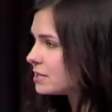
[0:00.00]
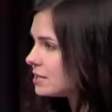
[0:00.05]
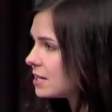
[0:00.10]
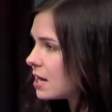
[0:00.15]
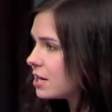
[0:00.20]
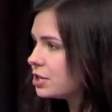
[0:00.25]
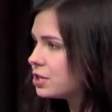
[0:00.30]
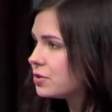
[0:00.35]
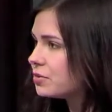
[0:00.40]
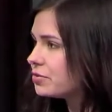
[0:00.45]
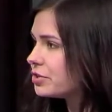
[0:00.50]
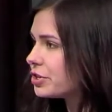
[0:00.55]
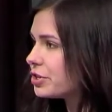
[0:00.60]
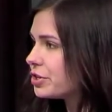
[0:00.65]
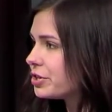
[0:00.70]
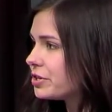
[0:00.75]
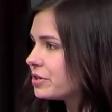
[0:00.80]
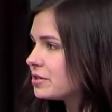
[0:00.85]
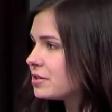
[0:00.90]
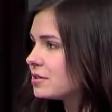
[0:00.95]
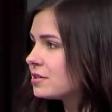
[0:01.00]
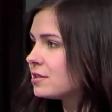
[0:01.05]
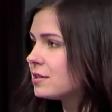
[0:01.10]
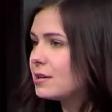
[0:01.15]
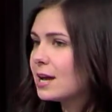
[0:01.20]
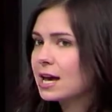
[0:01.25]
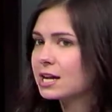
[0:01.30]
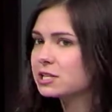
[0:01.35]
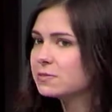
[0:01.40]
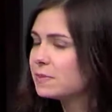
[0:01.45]
S ten users
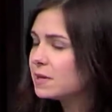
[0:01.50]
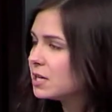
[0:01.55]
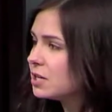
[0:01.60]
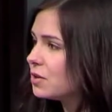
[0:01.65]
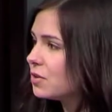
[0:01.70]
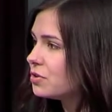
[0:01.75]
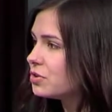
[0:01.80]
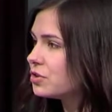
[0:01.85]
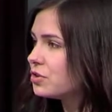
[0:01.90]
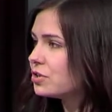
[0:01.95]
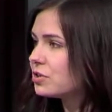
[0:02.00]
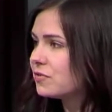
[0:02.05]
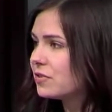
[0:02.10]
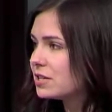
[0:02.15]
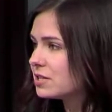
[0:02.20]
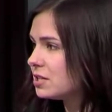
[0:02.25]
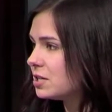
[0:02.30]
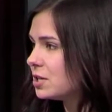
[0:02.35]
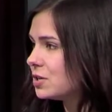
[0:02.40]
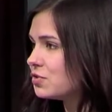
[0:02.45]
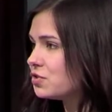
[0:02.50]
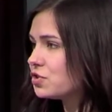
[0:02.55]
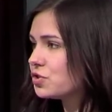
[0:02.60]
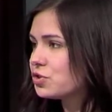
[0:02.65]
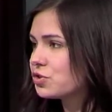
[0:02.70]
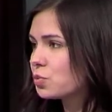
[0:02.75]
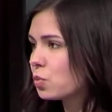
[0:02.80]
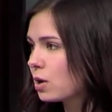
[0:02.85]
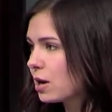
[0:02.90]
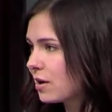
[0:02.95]
and X P users, mm-hmm. Vista
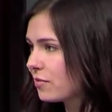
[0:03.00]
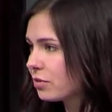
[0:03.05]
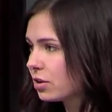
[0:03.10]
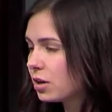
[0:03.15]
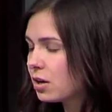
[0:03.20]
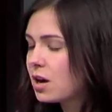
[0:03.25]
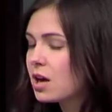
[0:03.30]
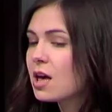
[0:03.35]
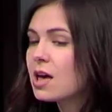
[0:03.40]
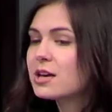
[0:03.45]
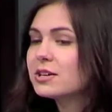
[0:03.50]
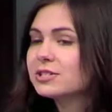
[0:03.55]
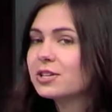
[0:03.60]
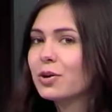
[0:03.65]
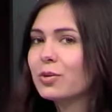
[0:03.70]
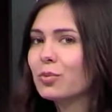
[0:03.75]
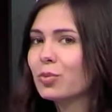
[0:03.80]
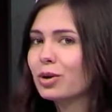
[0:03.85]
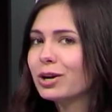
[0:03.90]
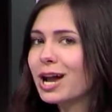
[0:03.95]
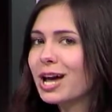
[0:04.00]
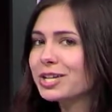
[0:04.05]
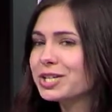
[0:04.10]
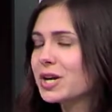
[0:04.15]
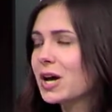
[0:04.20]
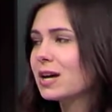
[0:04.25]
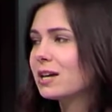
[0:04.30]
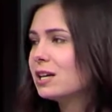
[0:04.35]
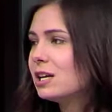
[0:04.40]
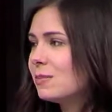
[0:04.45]
users, whatever. So we're not
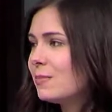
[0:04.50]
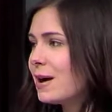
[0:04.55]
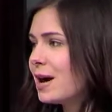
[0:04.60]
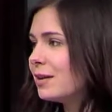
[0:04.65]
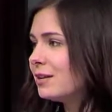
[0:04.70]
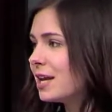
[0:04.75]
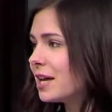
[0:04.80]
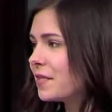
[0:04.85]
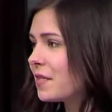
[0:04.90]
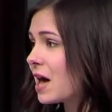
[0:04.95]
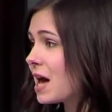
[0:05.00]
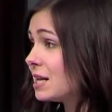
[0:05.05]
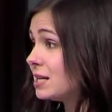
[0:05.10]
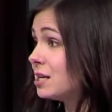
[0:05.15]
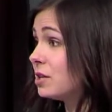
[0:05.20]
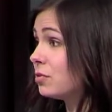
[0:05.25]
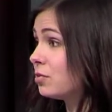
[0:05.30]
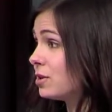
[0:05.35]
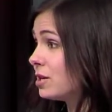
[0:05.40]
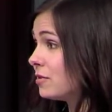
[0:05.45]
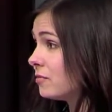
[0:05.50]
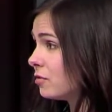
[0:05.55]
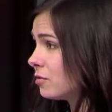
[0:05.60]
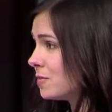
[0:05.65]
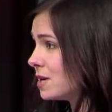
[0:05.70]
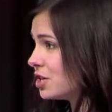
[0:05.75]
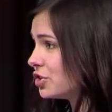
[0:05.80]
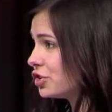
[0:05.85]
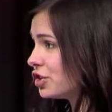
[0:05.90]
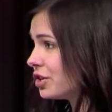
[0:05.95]
talking about like the I D three
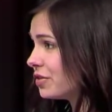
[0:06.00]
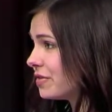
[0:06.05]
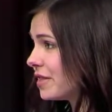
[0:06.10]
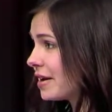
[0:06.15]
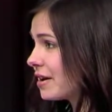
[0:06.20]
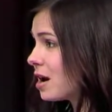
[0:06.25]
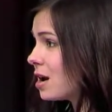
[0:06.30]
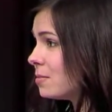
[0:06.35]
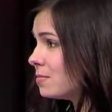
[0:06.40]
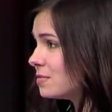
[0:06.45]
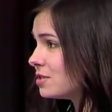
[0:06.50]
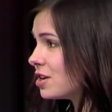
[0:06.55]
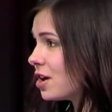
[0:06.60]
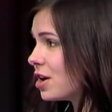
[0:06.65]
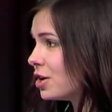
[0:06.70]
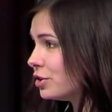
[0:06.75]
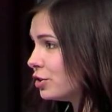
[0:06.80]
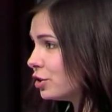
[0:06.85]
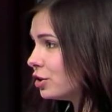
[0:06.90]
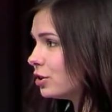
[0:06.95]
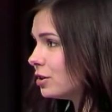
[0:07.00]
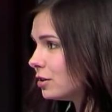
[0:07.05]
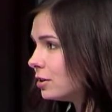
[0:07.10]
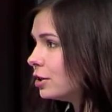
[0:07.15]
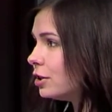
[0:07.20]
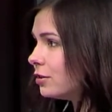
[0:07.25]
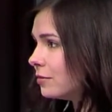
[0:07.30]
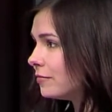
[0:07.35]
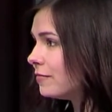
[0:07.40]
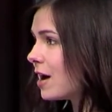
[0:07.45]
information that okay. comes on your
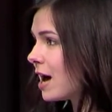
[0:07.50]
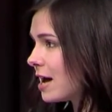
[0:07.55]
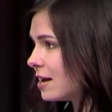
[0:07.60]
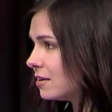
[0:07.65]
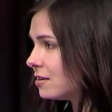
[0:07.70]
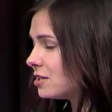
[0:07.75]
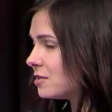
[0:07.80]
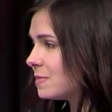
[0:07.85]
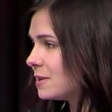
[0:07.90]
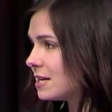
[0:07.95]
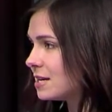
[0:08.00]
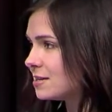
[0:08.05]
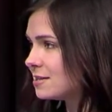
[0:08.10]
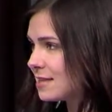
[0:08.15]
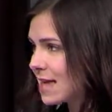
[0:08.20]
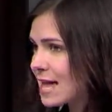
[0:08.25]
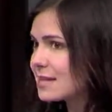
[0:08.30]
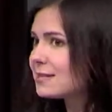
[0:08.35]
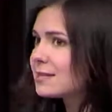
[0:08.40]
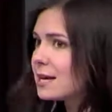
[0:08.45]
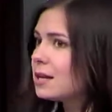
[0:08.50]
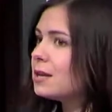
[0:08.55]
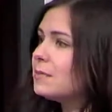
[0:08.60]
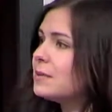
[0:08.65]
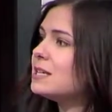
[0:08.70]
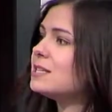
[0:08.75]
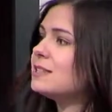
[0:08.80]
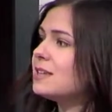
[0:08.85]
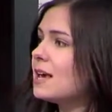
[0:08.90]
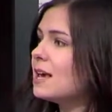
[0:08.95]
your files, because that's going to
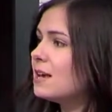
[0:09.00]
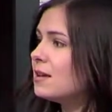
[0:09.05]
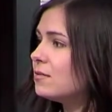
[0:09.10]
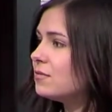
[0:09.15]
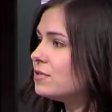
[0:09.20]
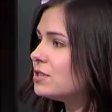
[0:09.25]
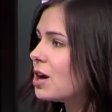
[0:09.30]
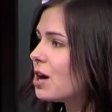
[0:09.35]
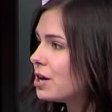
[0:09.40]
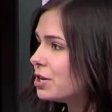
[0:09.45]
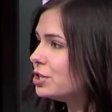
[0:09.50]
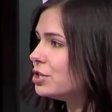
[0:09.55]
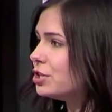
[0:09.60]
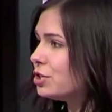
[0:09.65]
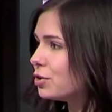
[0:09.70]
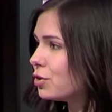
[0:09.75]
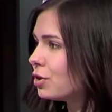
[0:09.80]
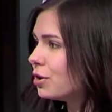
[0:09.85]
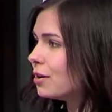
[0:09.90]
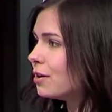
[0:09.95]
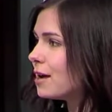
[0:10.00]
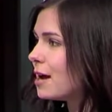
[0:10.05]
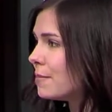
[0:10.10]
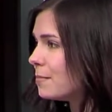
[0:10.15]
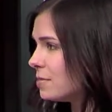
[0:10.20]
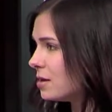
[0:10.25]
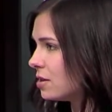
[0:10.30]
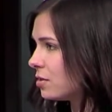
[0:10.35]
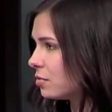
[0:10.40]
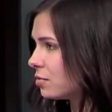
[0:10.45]
be saved onto your
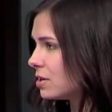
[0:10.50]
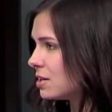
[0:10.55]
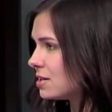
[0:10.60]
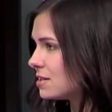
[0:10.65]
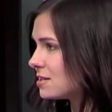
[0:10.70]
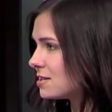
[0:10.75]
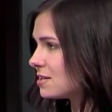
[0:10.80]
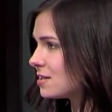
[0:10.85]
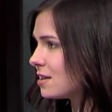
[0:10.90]
M P threes.